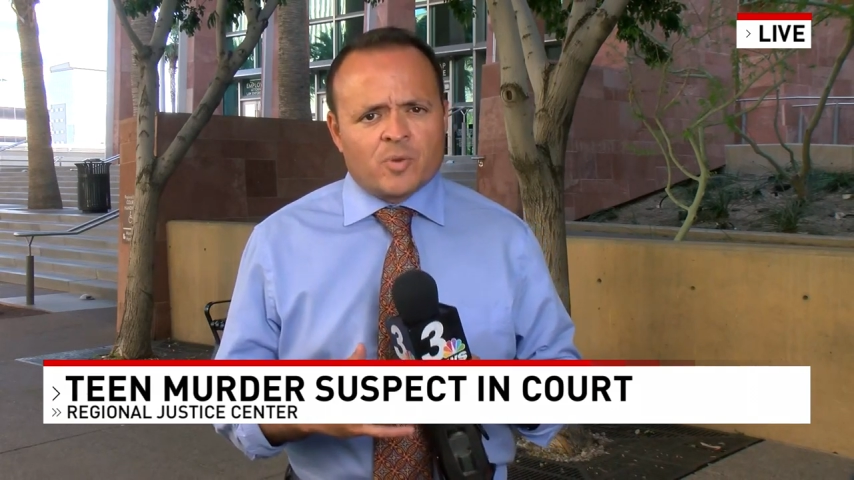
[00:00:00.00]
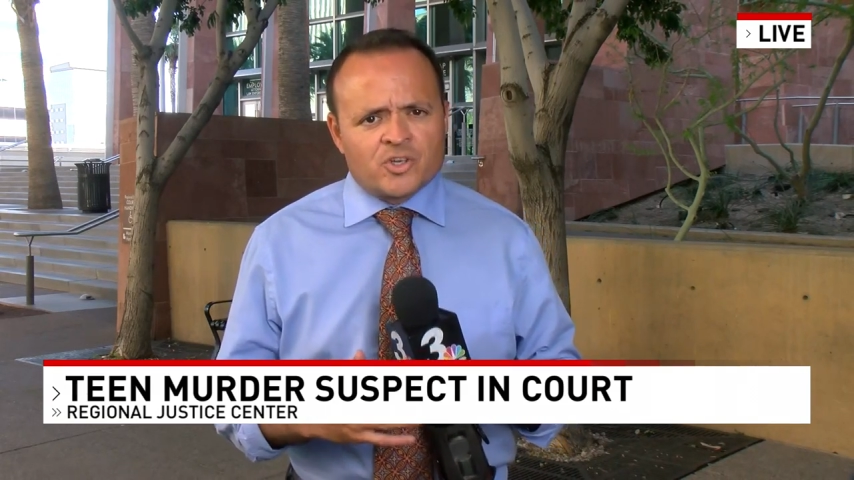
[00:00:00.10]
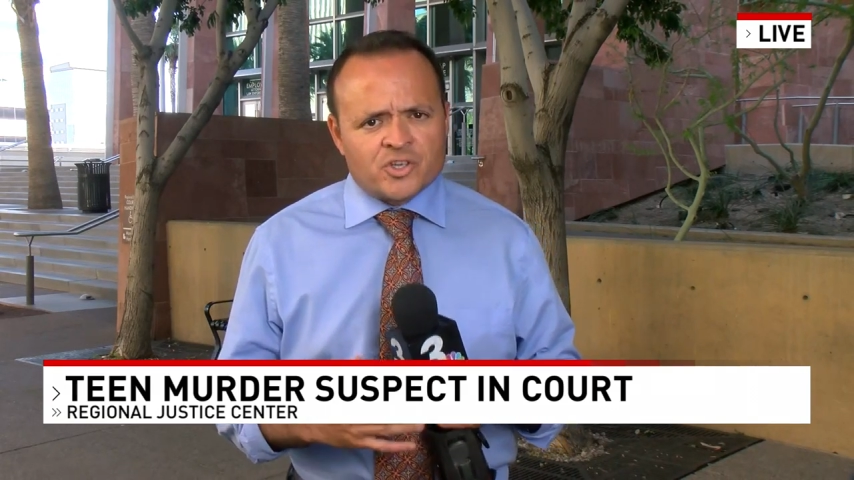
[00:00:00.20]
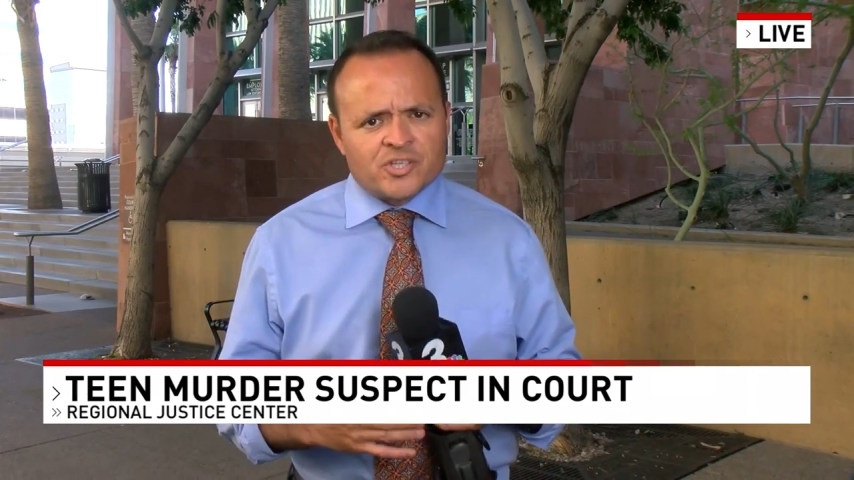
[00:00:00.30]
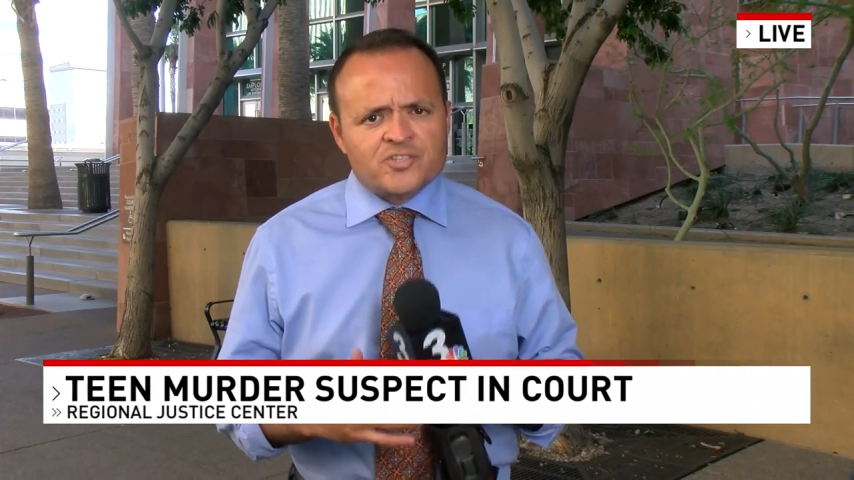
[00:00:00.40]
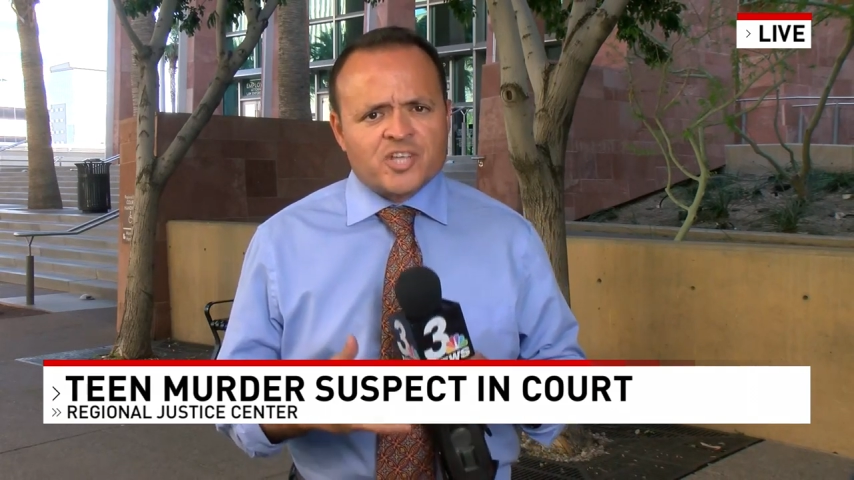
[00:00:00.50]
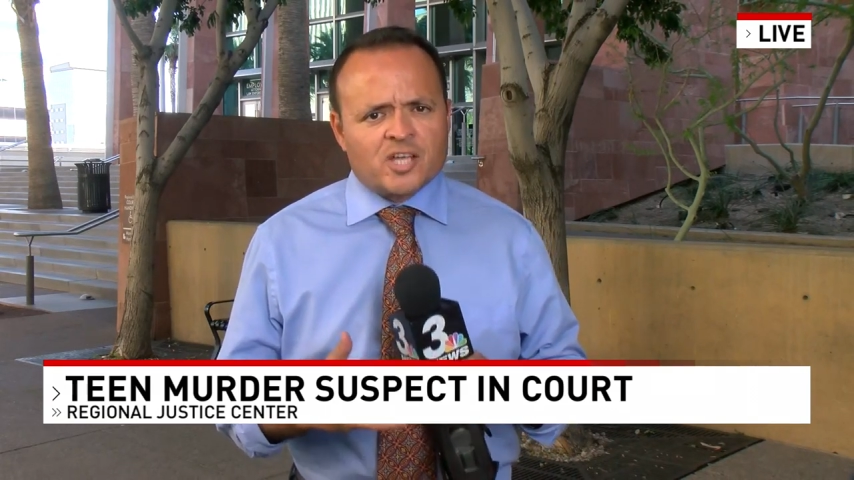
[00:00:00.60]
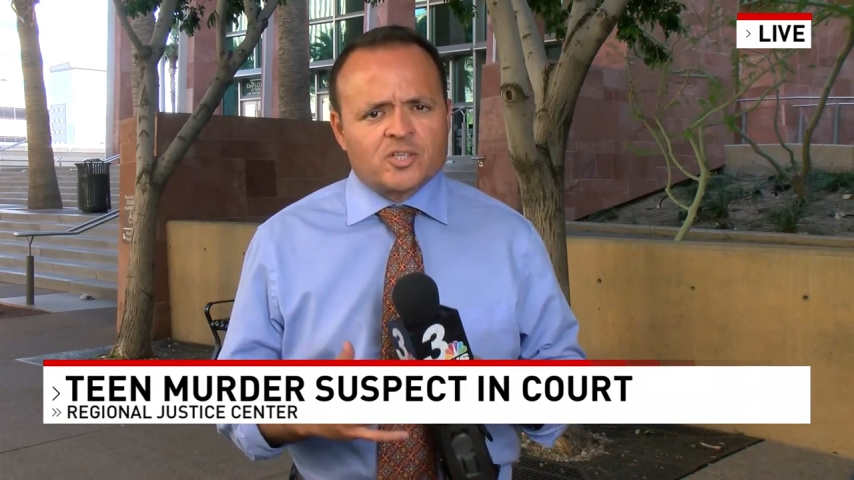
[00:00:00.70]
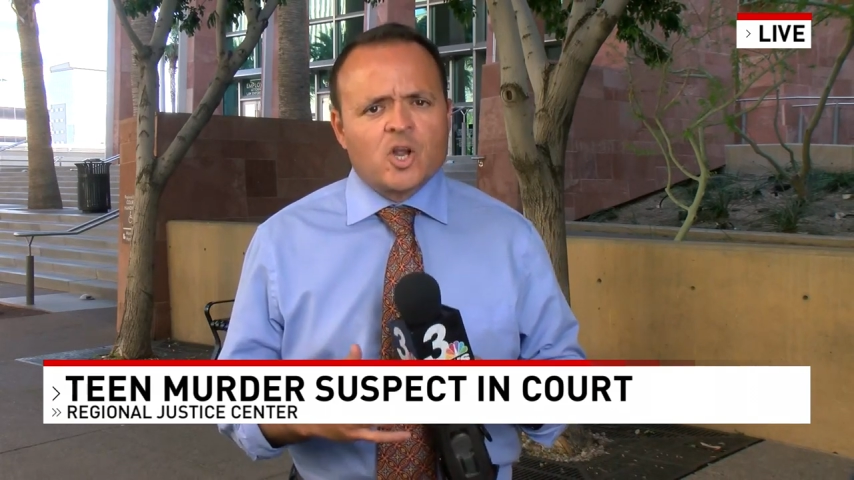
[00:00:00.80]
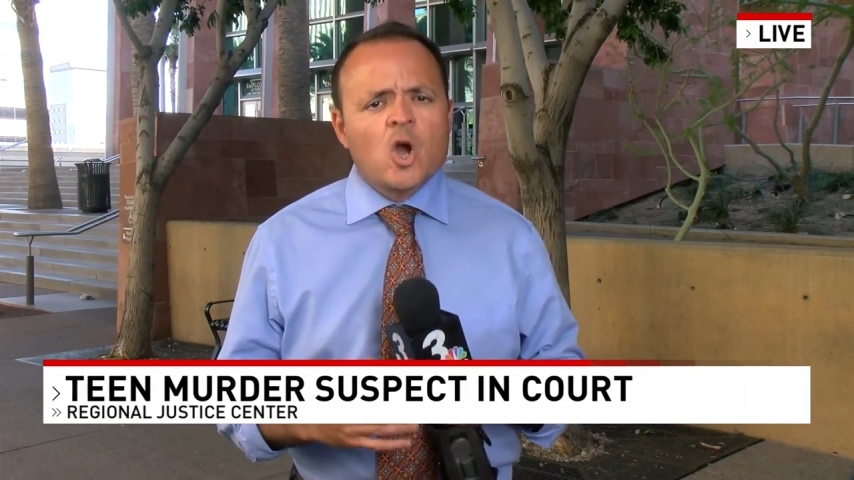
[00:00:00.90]
merciless
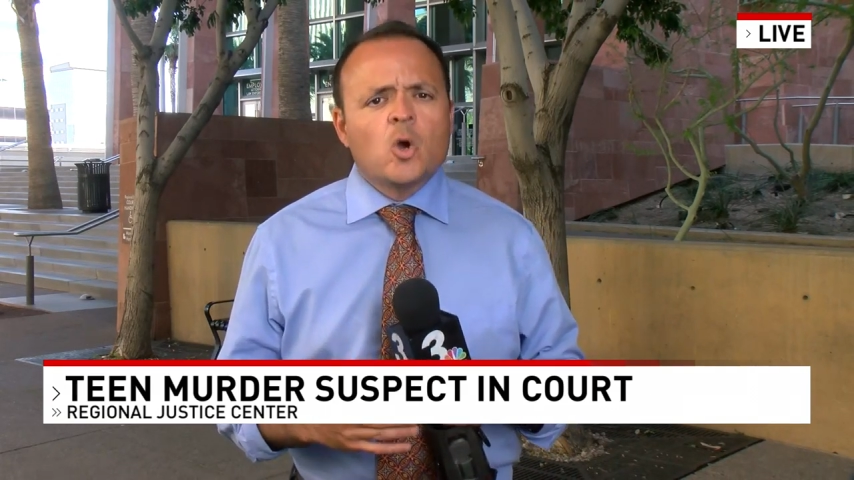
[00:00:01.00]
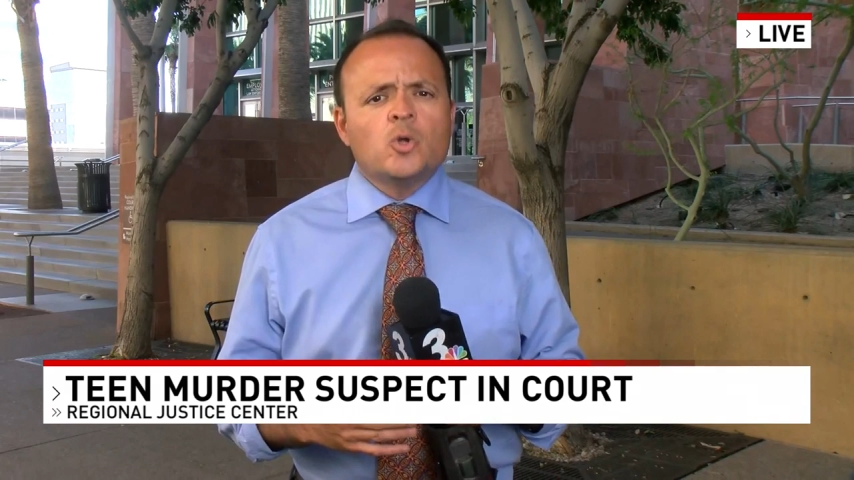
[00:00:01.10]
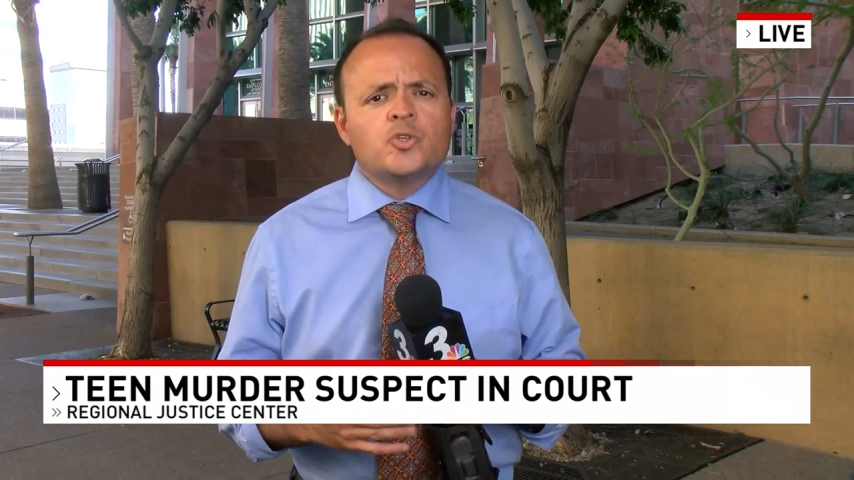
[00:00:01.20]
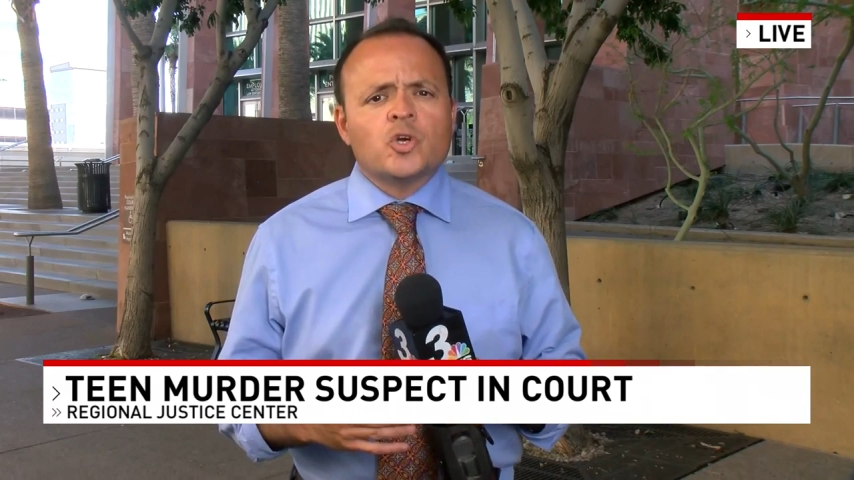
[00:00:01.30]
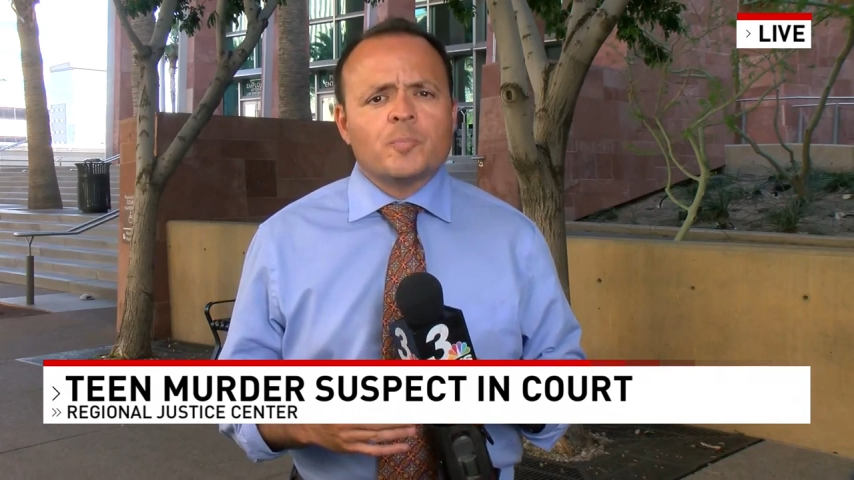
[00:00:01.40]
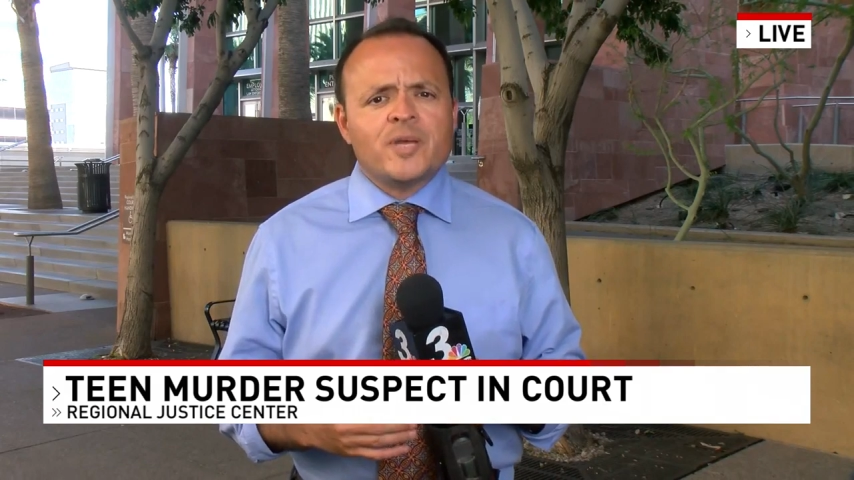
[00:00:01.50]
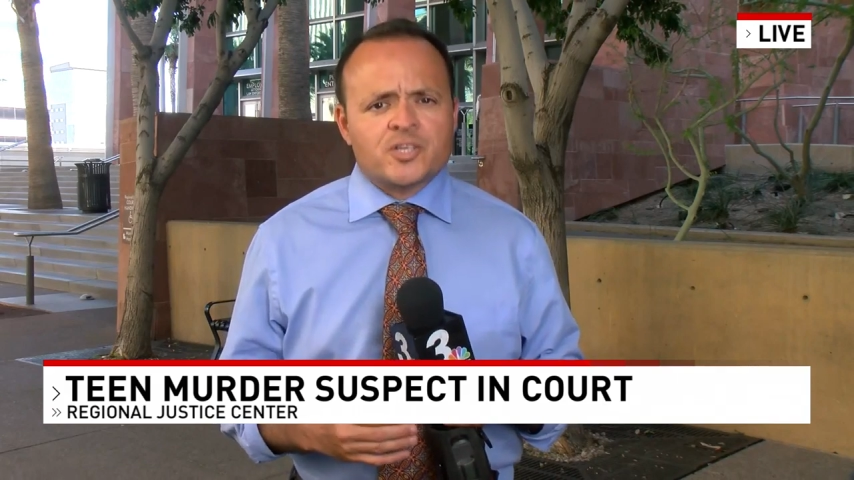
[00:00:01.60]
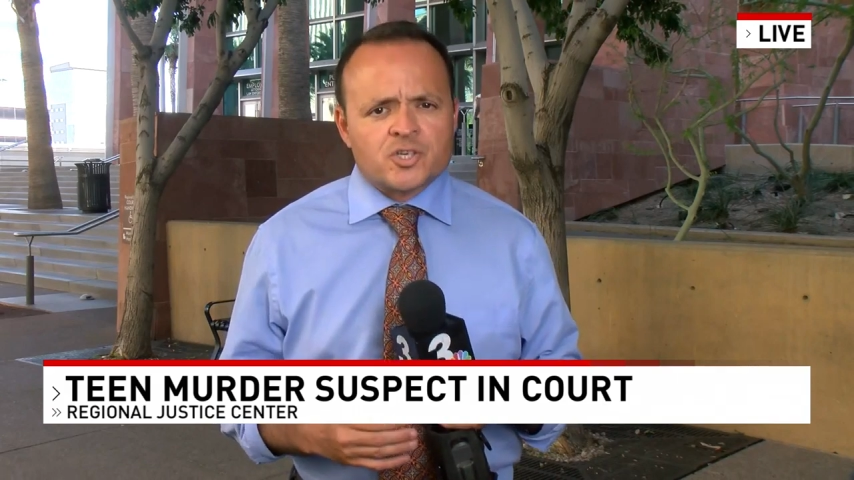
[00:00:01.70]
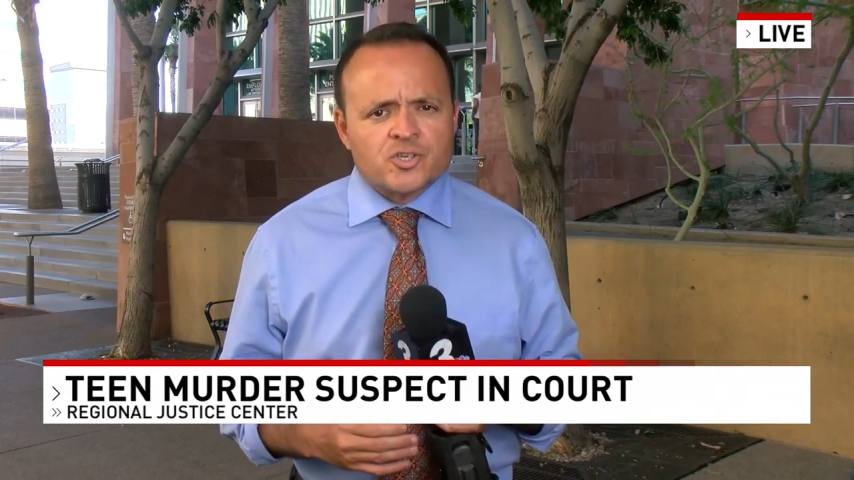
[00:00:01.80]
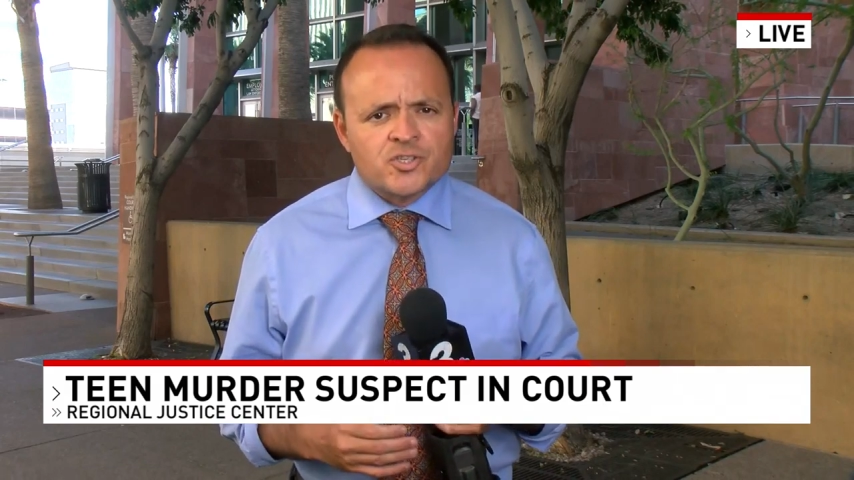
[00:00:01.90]
killer who took
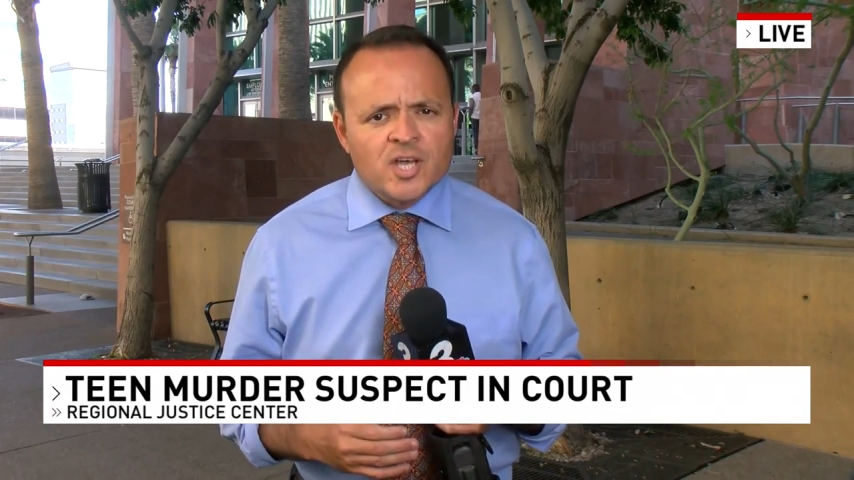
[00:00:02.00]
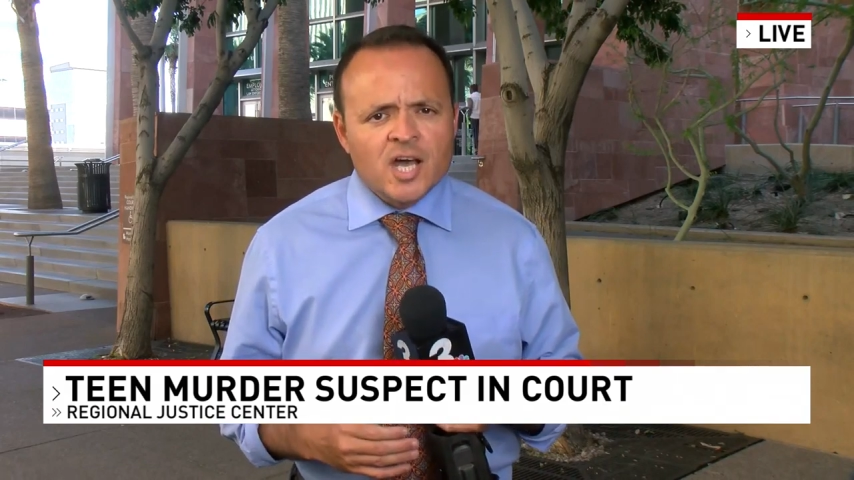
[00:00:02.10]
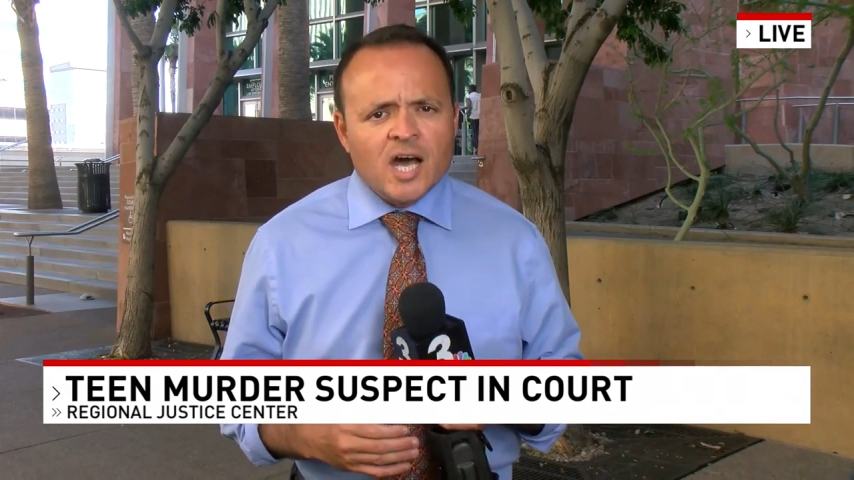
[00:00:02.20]
pictures